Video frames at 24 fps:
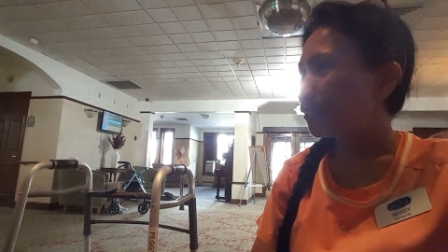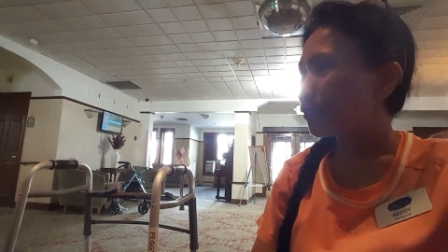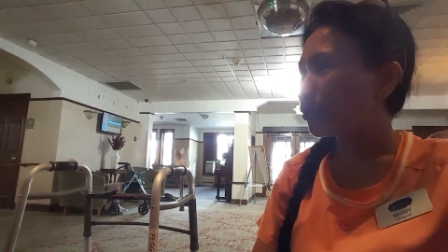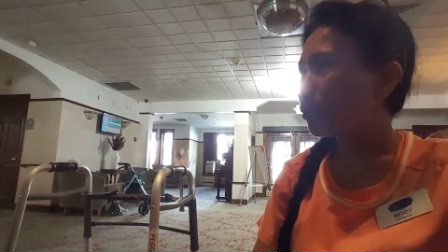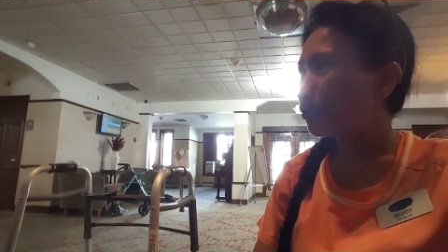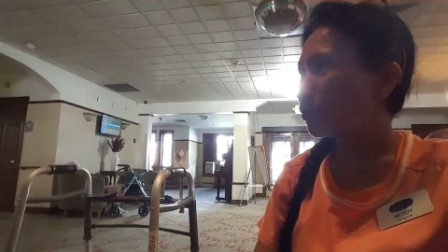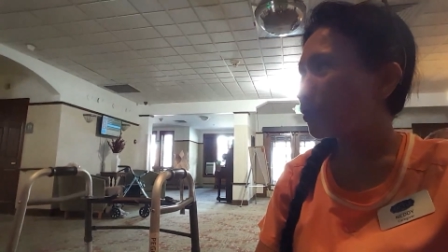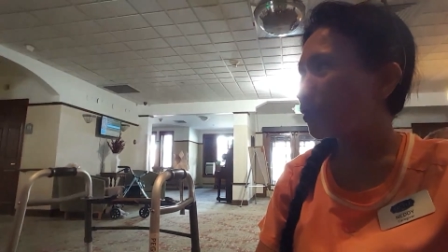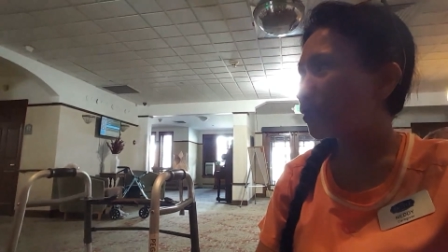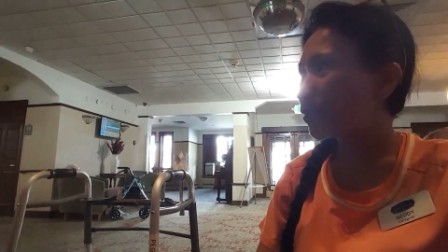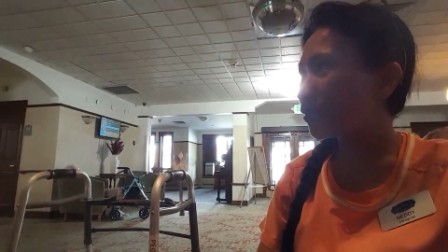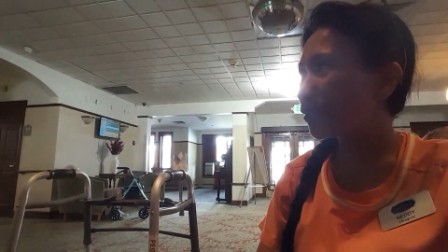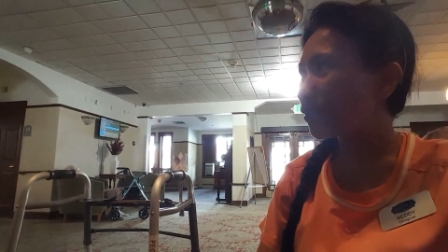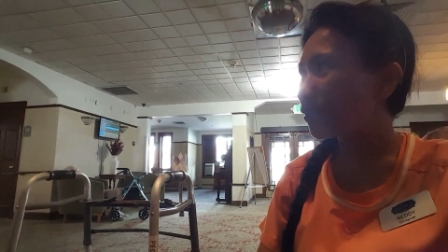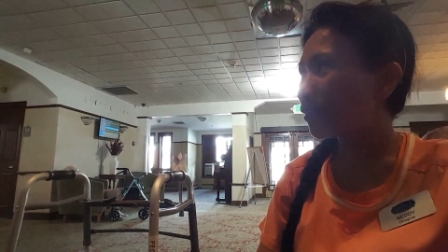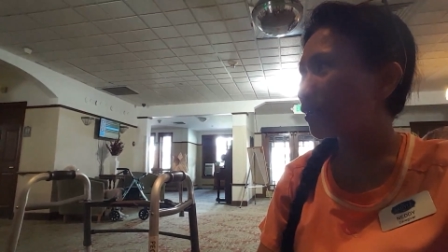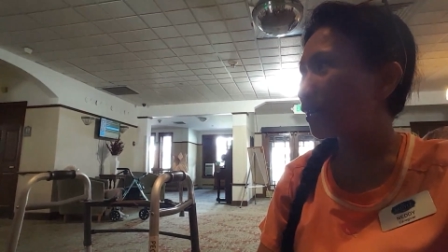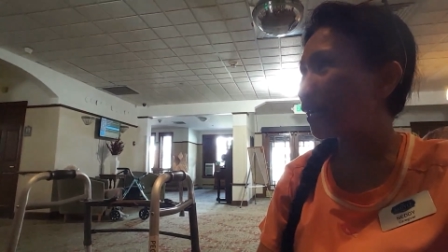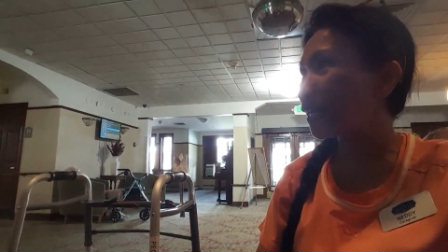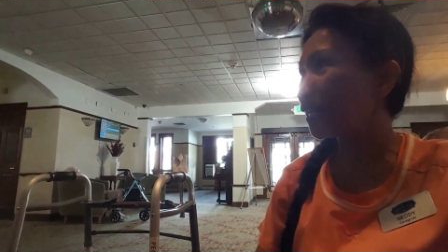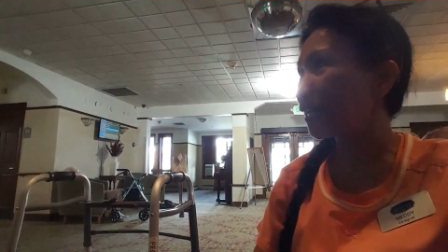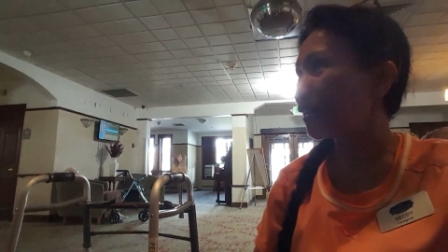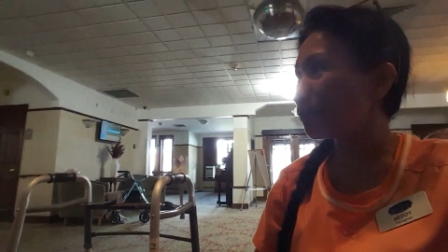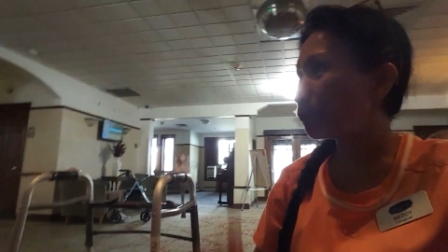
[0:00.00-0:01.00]
Tomorrow
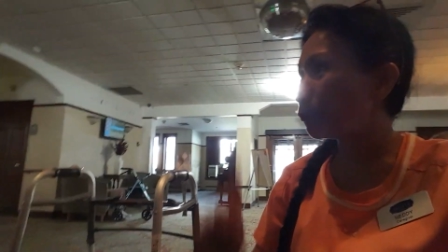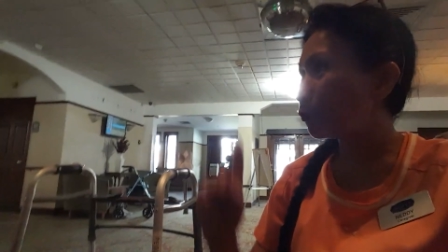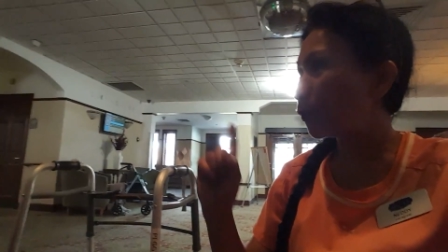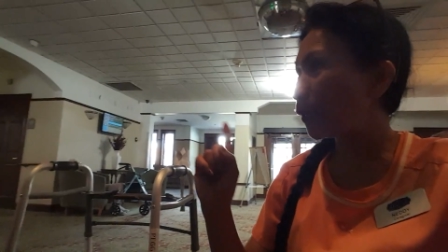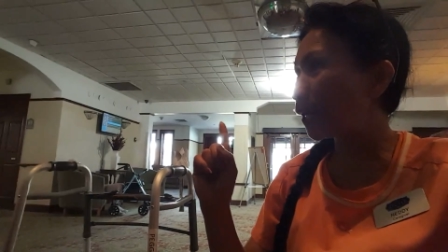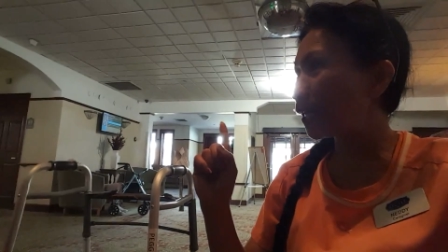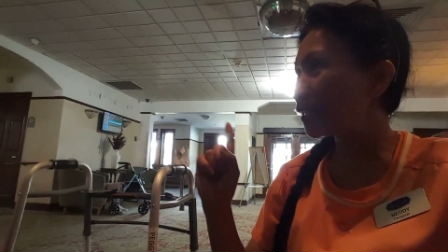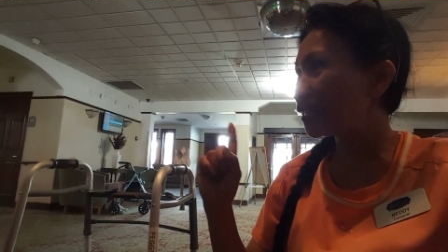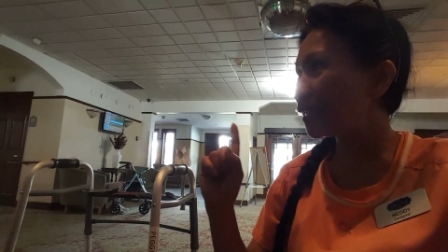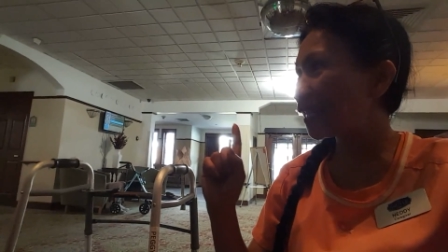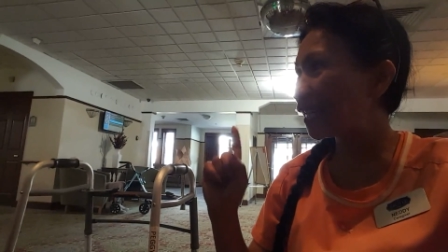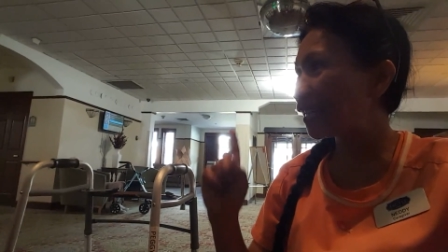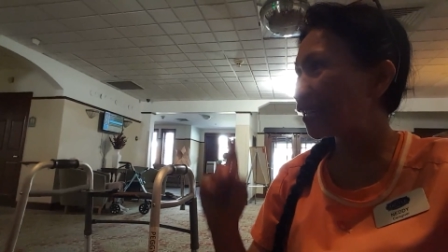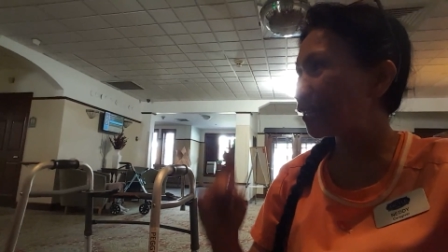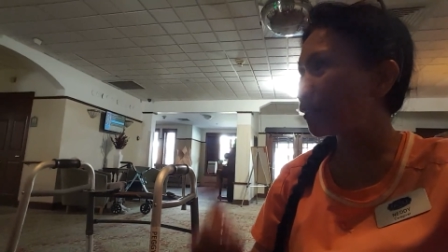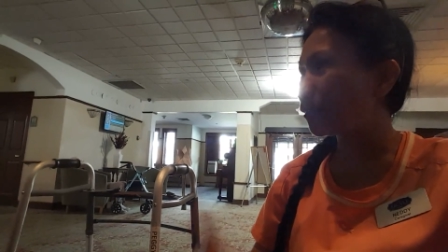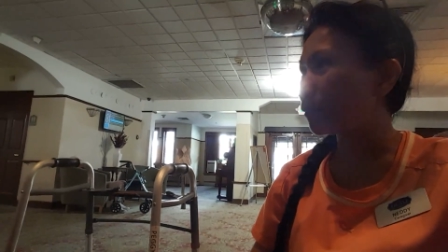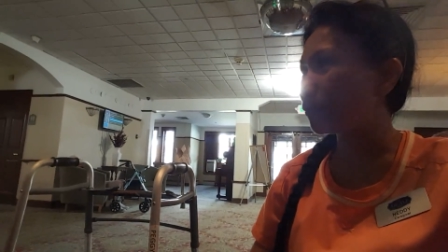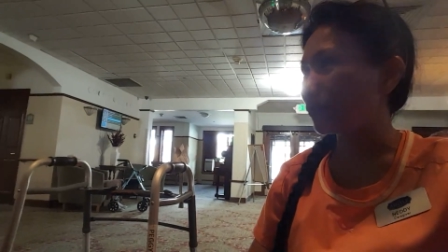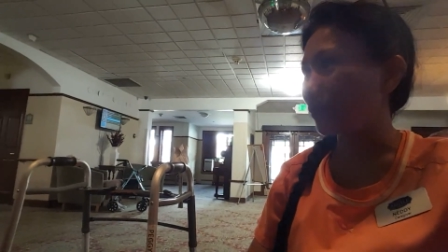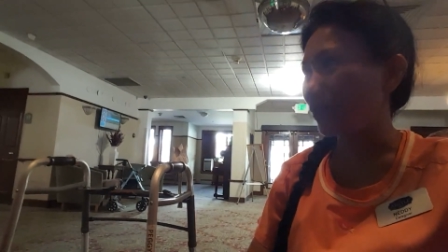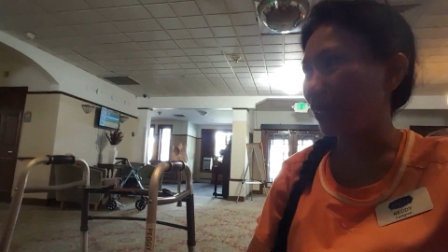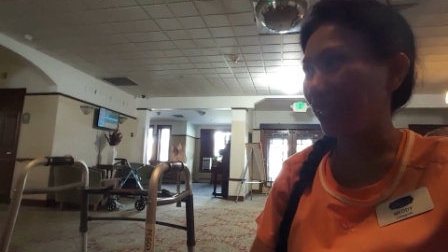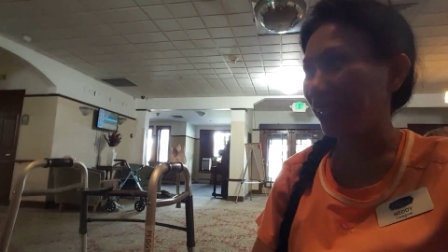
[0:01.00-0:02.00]
I have one day
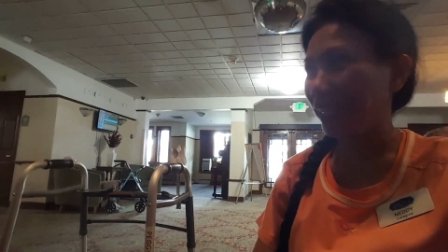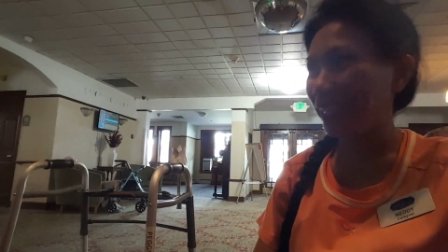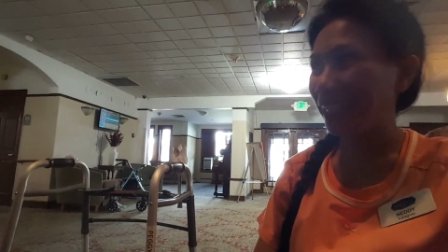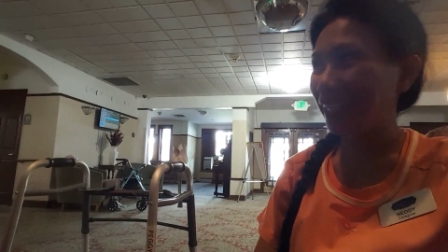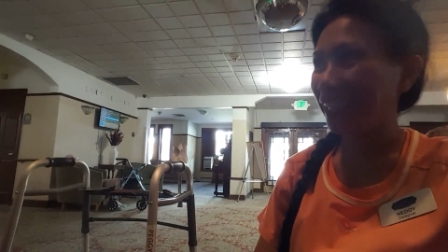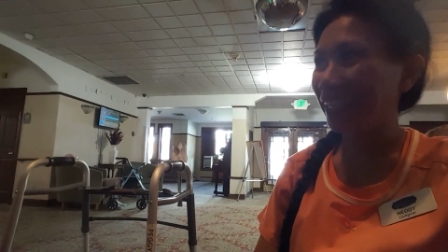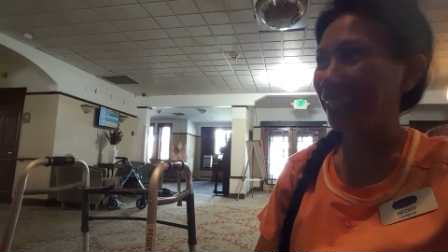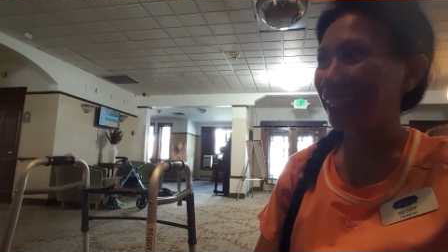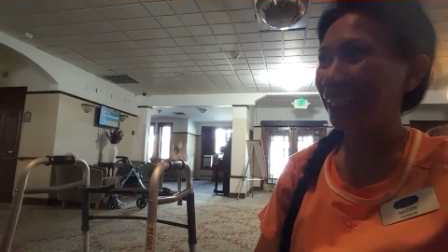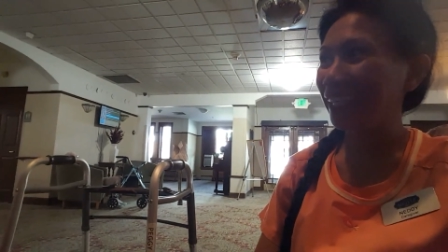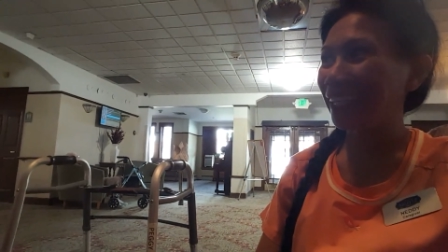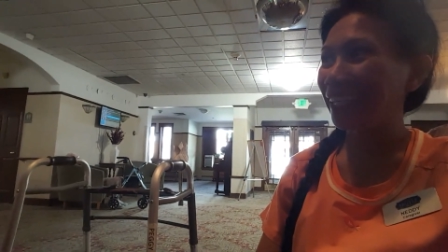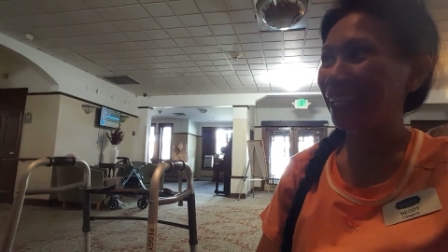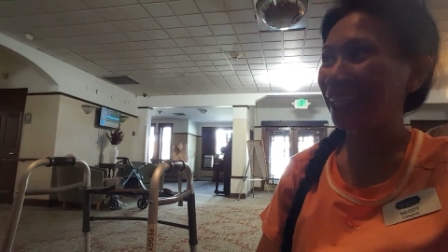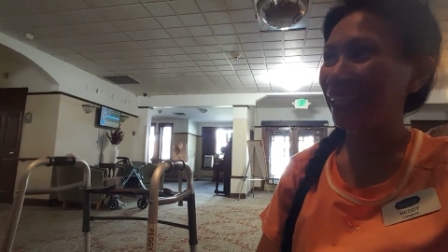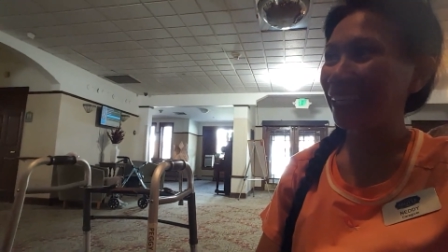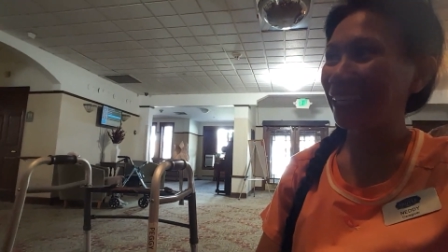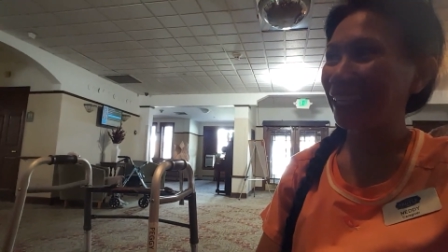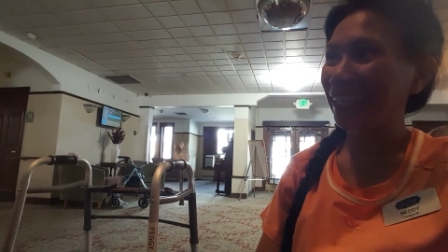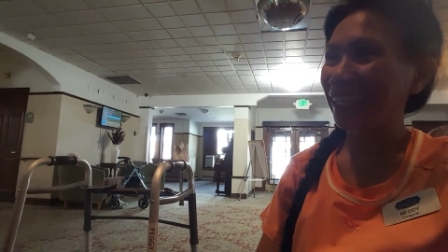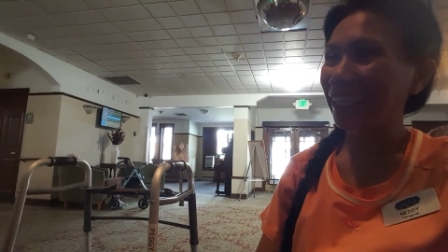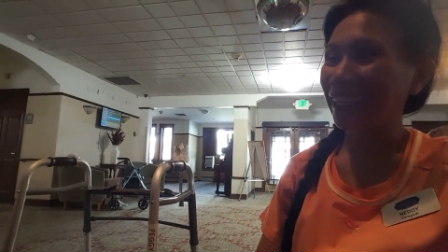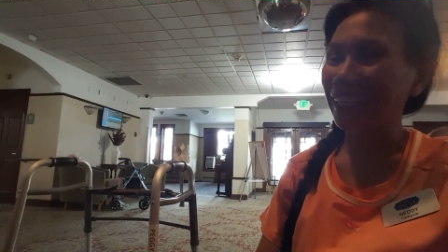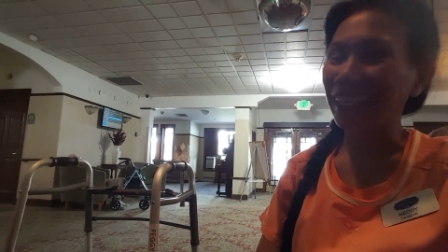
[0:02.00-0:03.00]
off.
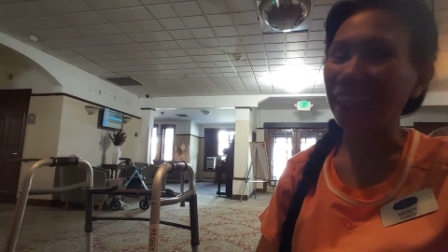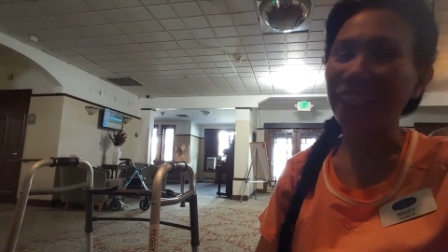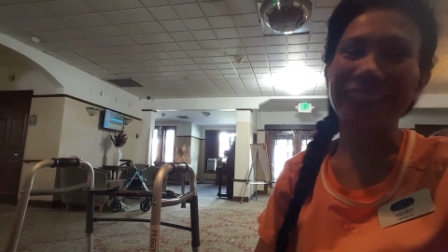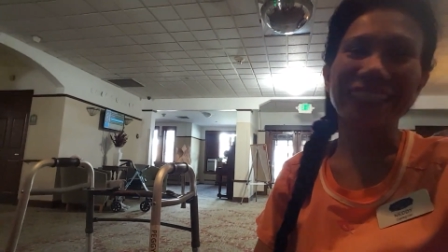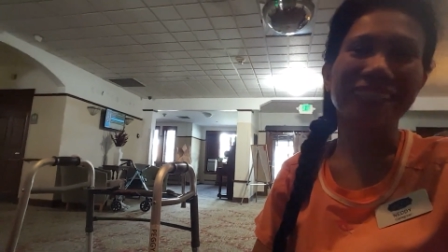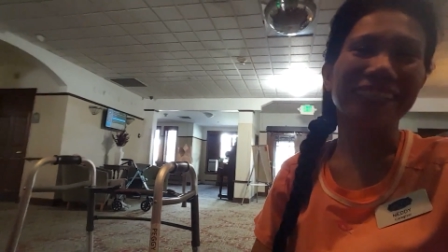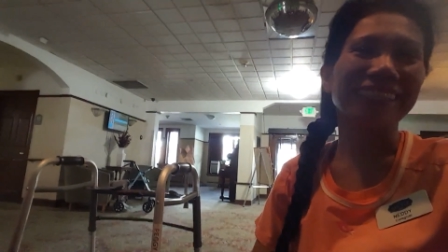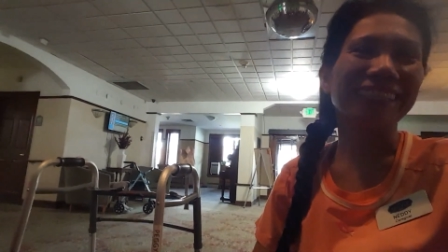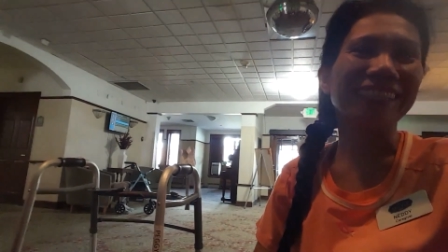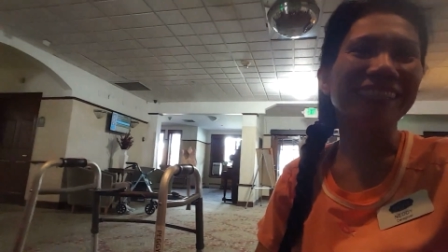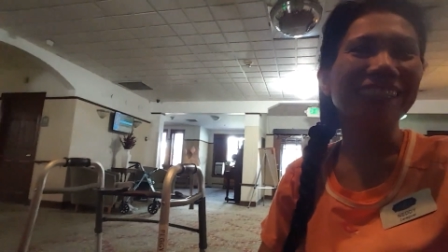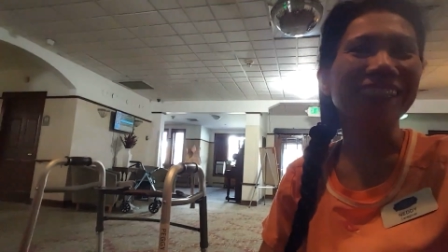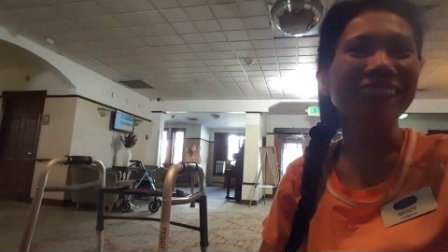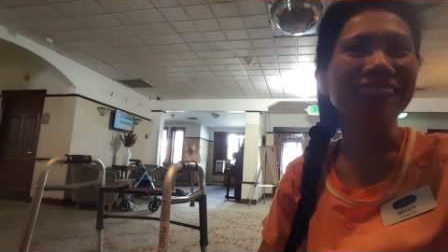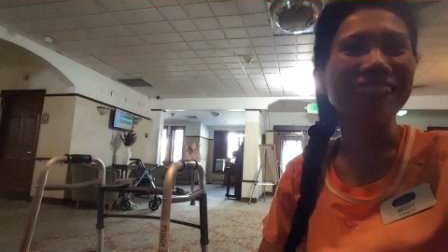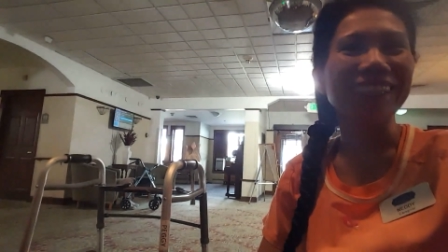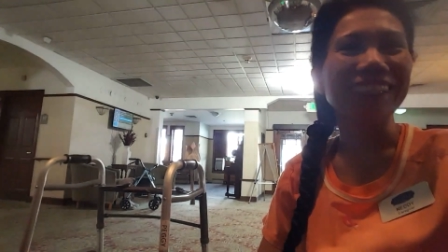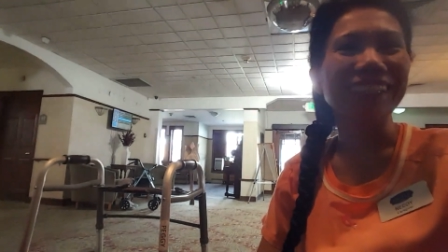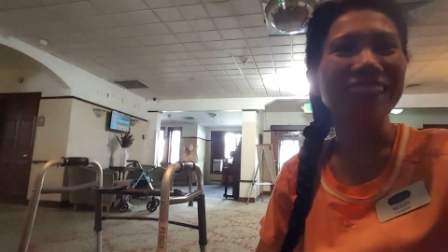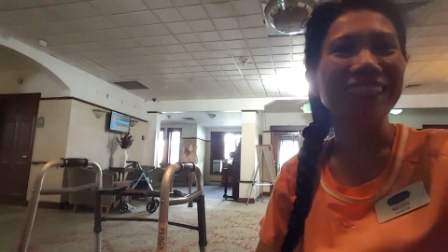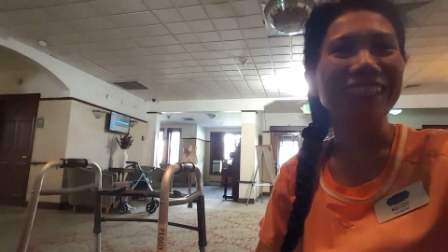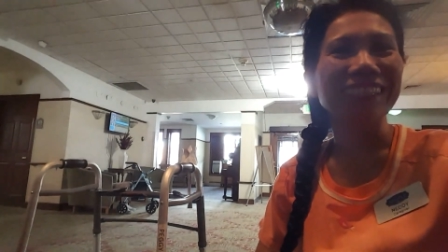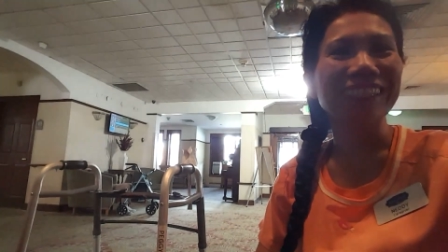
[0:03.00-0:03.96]
Yeah. Good. Good.